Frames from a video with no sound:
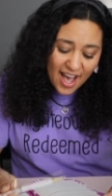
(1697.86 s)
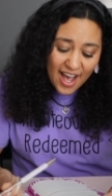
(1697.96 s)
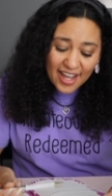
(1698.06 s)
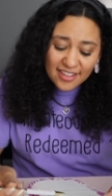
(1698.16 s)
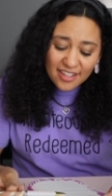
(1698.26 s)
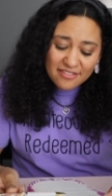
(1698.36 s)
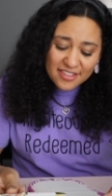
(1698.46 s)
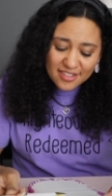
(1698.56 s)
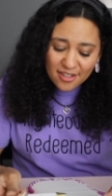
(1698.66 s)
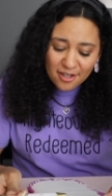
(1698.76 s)
I love
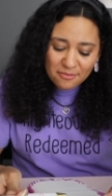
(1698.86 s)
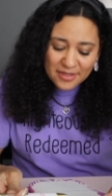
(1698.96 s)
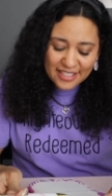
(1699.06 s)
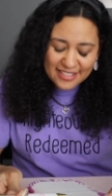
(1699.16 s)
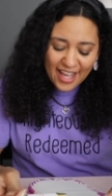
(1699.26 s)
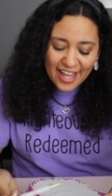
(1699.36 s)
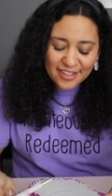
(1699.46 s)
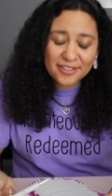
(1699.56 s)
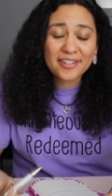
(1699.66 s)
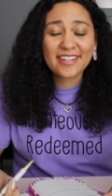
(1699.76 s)
this song because I
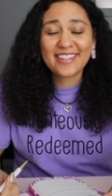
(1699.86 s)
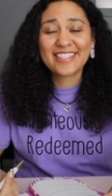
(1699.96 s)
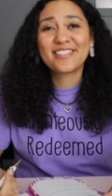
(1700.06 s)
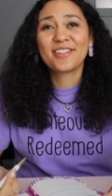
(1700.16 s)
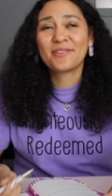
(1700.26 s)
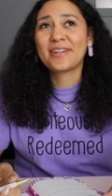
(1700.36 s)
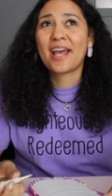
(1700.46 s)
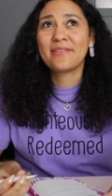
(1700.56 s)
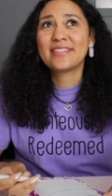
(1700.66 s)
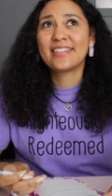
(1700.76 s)
learned this song when
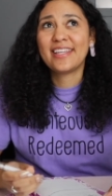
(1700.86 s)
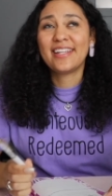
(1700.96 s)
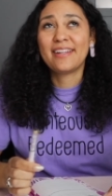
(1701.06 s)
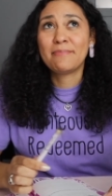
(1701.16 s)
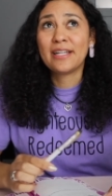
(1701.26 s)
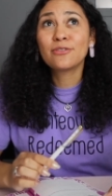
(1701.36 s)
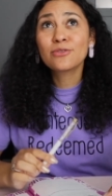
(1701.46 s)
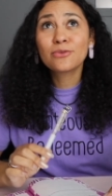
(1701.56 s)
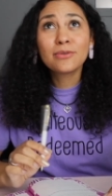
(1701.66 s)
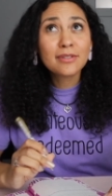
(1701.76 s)
I was in middle
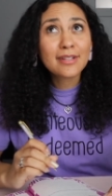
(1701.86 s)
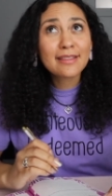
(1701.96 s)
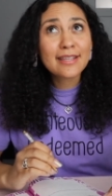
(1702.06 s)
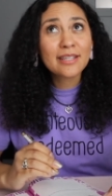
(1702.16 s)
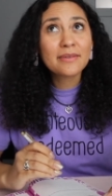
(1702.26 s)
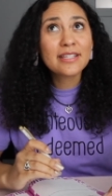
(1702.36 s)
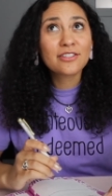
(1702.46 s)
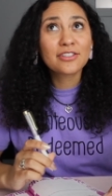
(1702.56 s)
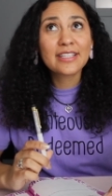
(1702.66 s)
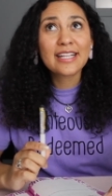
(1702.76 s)
school, I think it was,
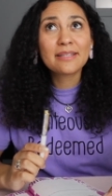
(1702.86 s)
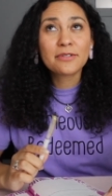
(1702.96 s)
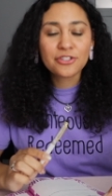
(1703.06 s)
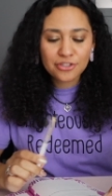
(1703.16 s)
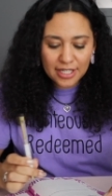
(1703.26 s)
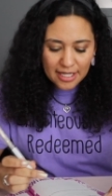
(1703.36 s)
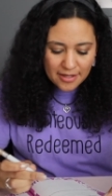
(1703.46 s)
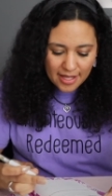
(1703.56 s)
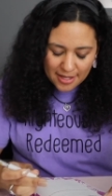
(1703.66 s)
early elementary.